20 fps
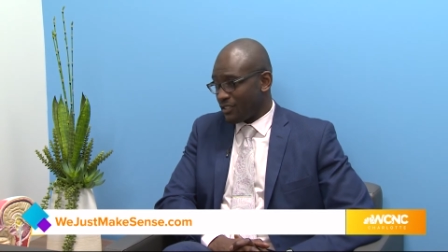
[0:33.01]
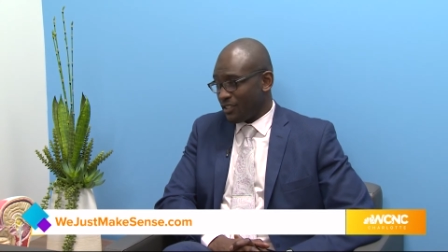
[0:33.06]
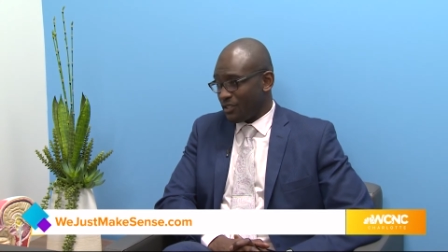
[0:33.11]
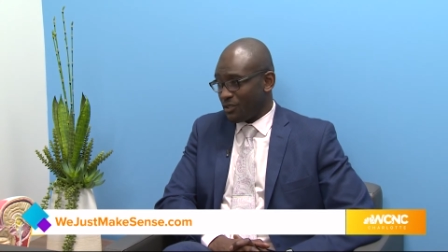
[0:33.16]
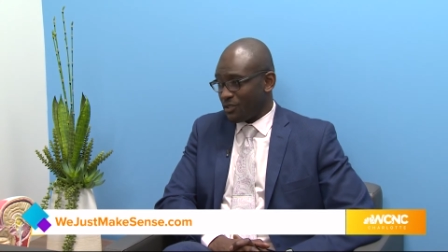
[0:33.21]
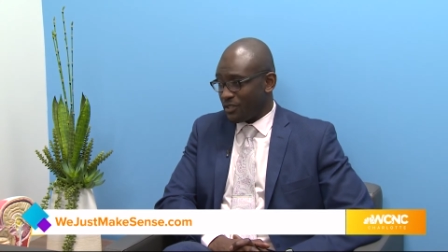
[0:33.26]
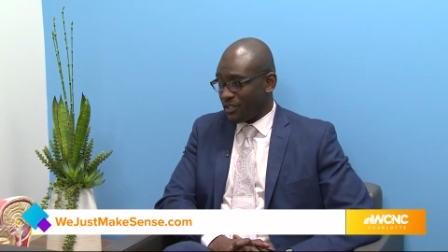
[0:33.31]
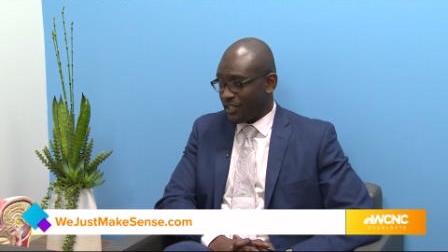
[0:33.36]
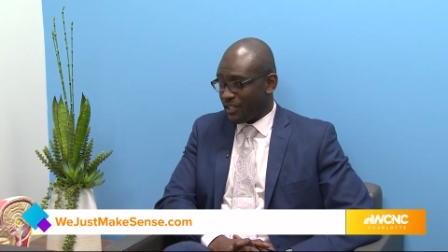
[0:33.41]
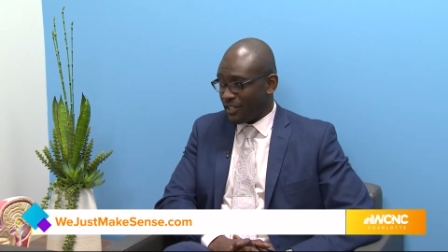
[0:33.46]

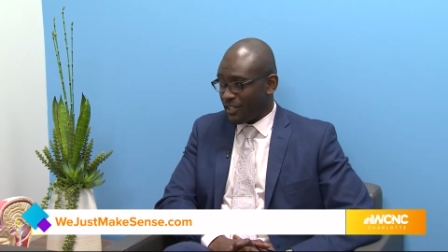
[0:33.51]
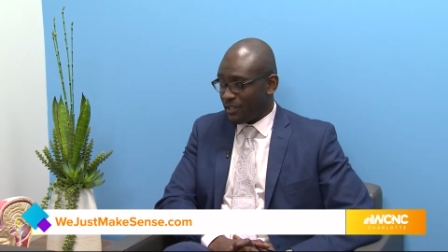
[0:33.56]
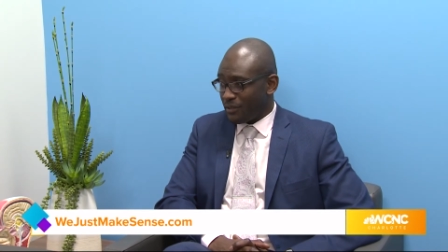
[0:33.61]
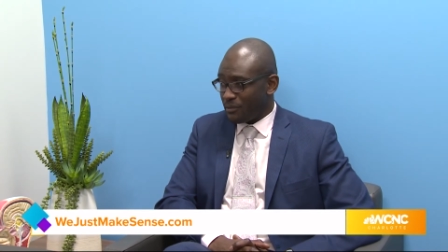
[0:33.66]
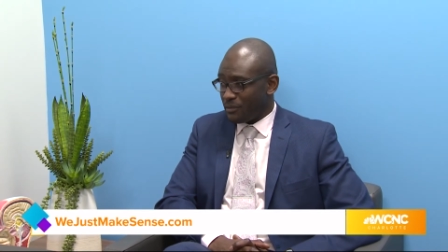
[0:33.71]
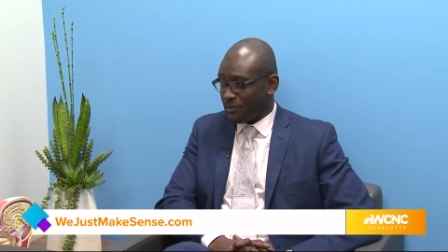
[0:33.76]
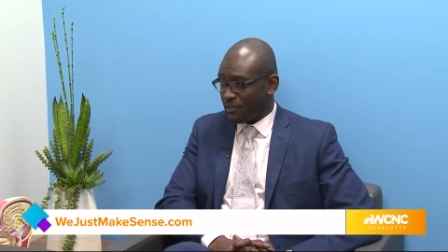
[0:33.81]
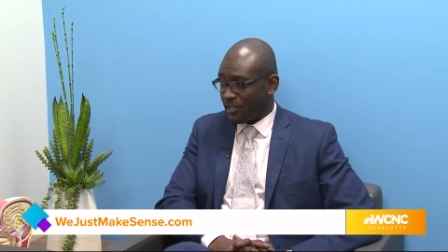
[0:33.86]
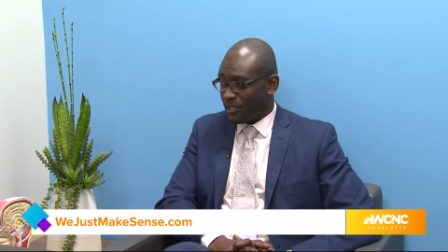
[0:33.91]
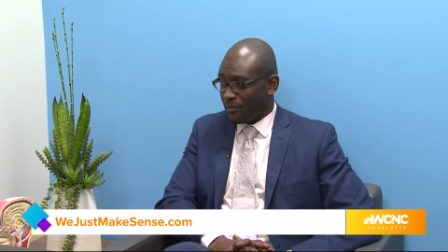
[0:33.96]
Other
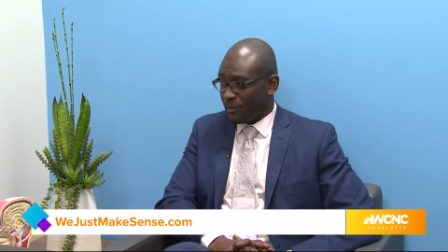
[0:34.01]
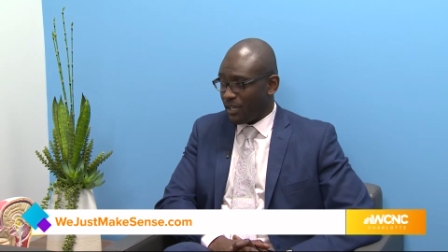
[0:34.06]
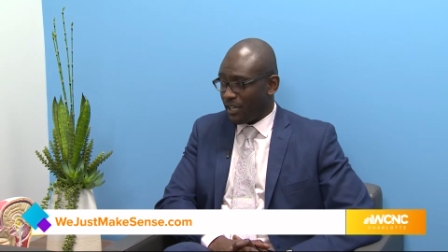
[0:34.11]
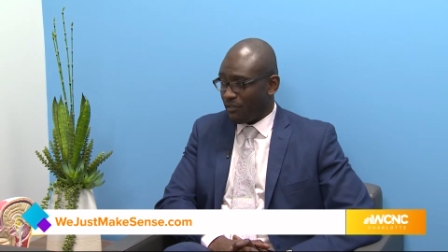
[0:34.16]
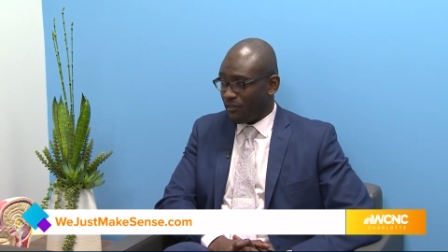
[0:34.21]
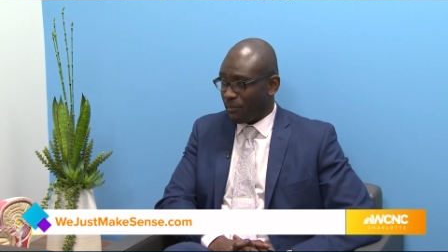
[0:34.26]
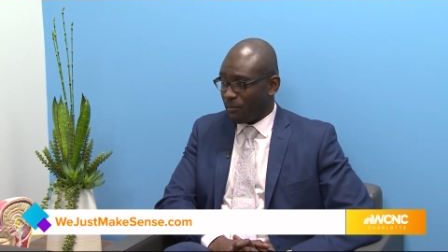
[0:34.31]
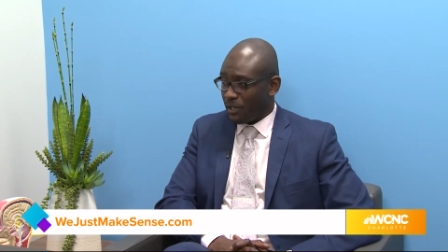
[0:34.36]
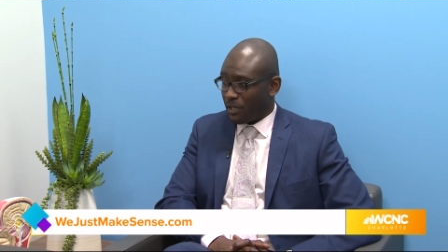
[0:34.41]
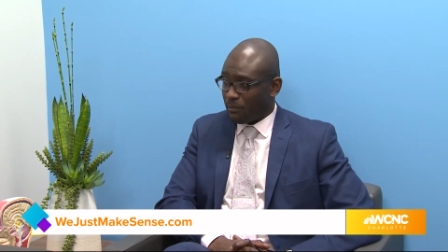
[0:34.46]
times they may
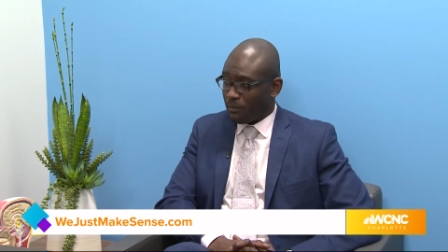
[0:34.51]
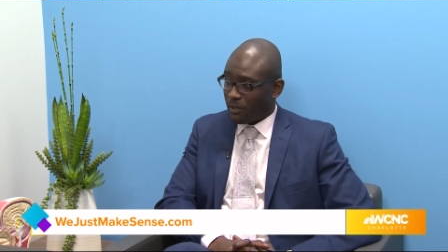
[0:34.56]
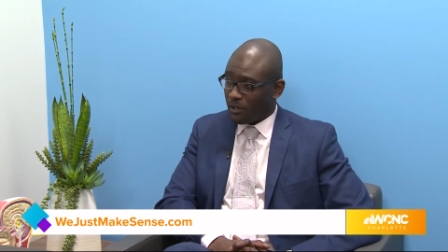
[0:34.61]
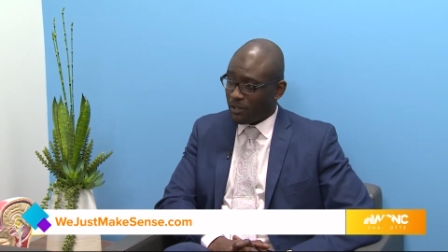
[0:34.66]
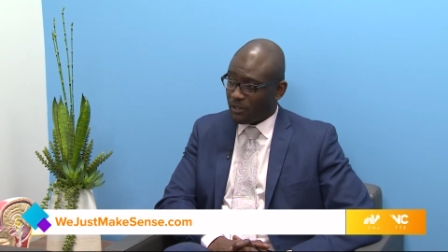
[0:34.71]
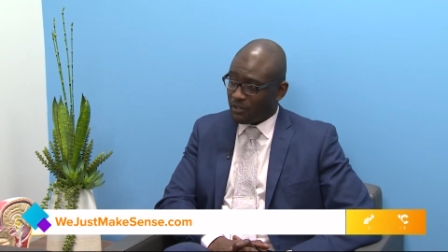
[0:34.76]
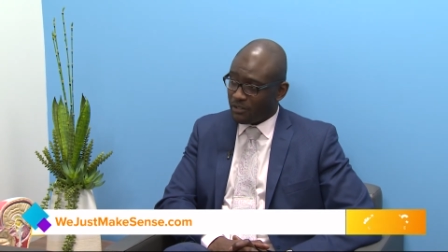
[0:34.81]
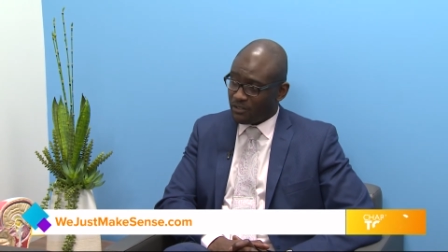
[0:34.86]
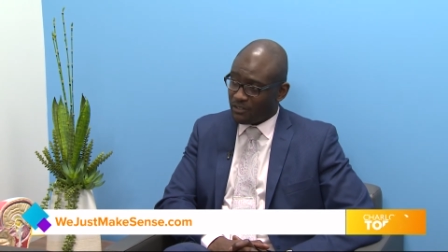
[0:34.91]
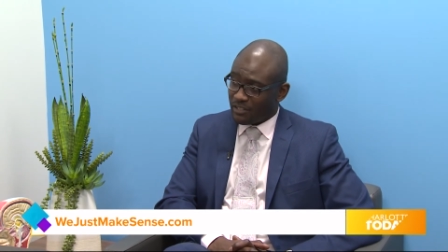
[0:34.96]
have a bed
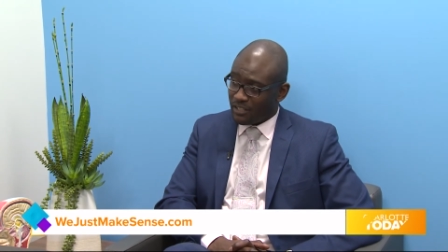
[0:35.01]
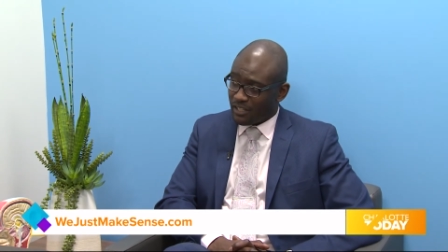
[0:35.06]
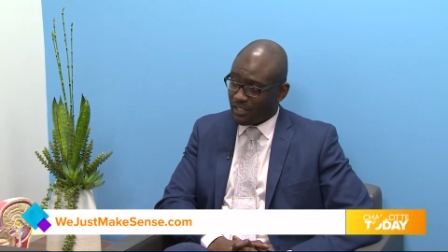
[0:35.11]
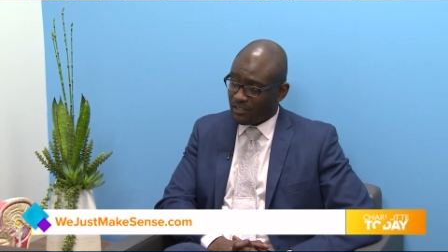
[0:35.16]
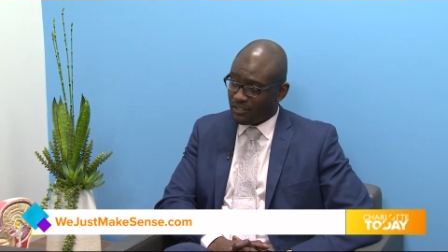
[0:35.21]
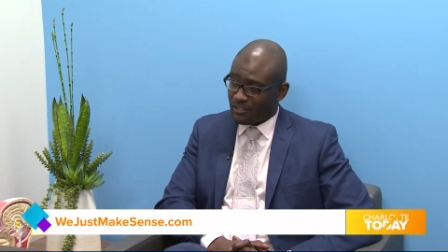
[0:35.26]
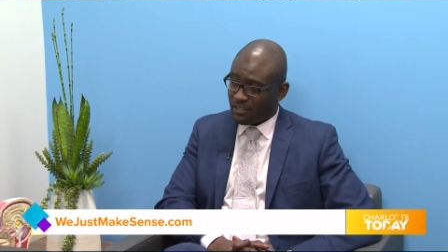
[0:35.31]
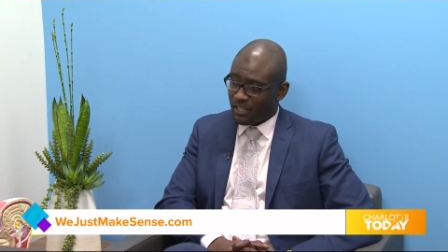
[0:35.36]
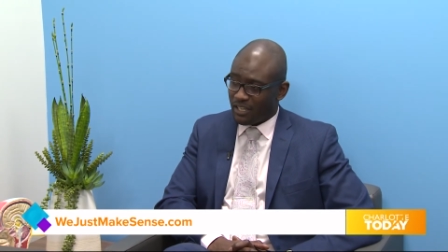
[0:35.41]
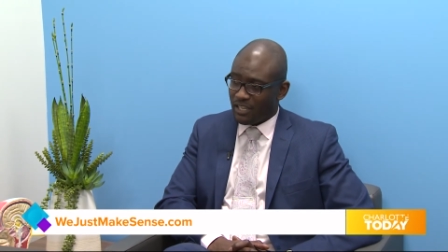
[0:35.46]
partner that
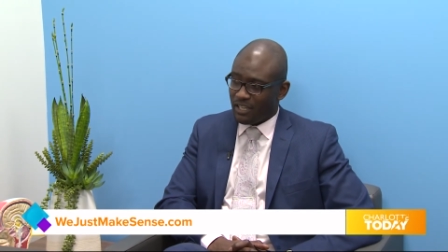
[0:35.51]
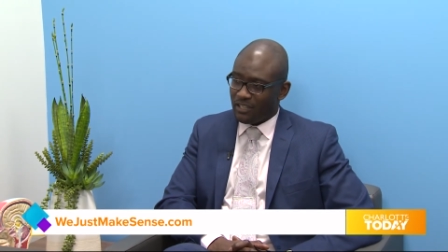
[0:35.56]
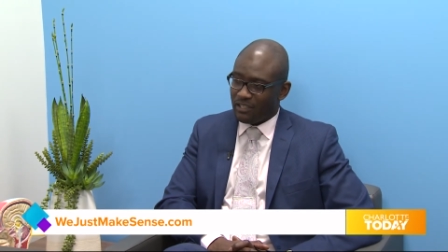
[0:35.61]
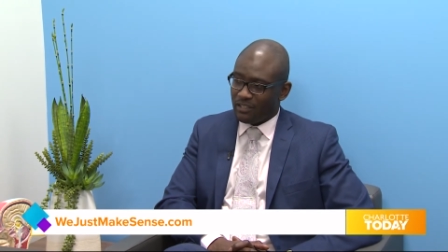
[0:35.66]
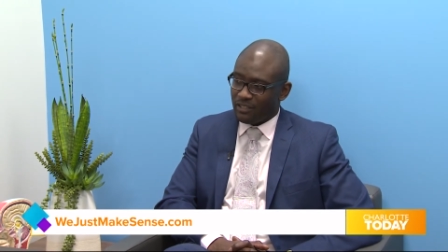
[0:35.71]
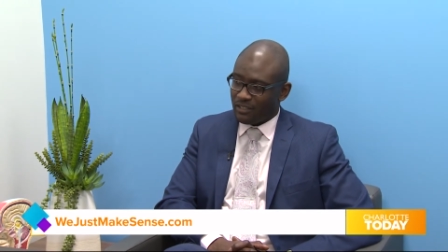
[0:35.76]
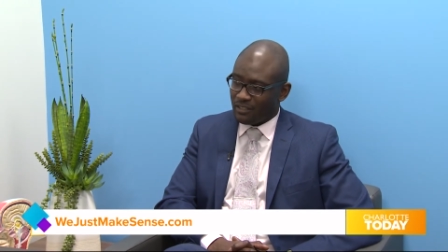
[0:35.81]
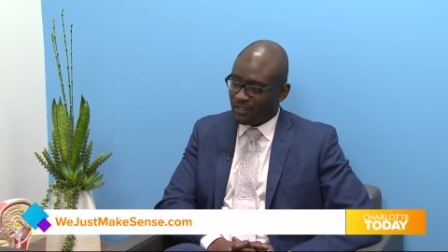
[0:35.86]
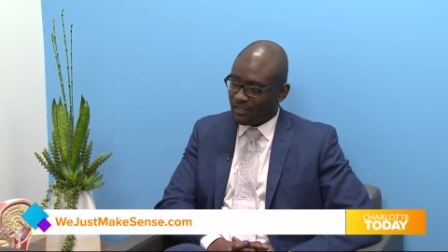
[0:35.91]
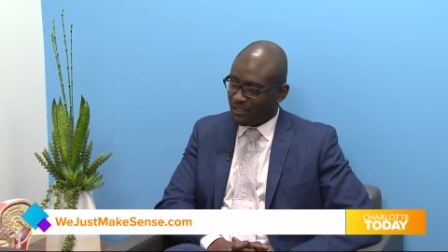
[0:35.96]
says,
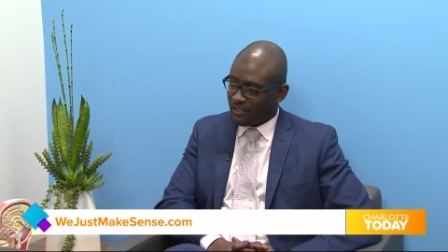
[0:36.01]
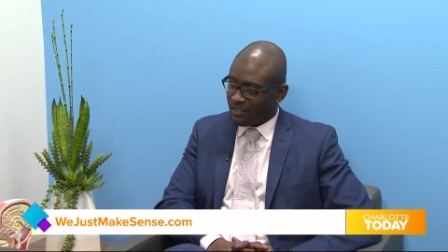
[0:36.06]
hey,